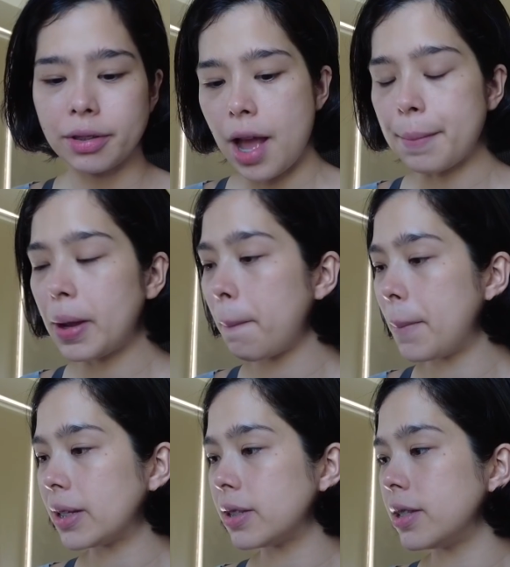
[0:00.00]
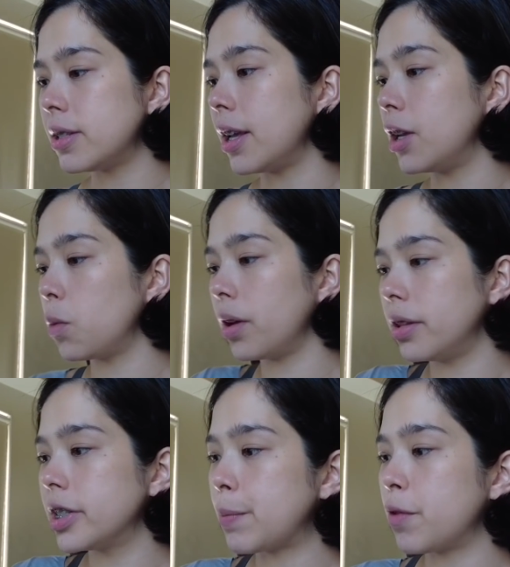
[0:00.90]
I'm gonna mix this in with
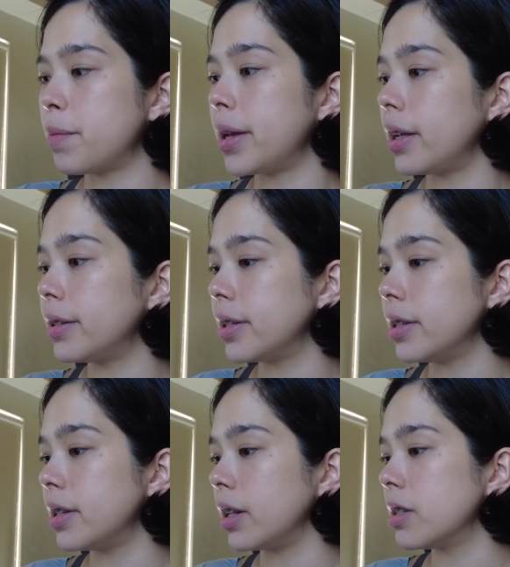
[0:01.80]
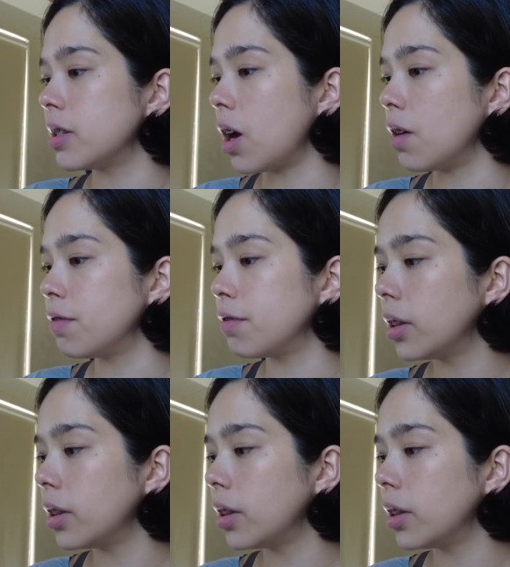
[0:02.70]
some of my existing stuff.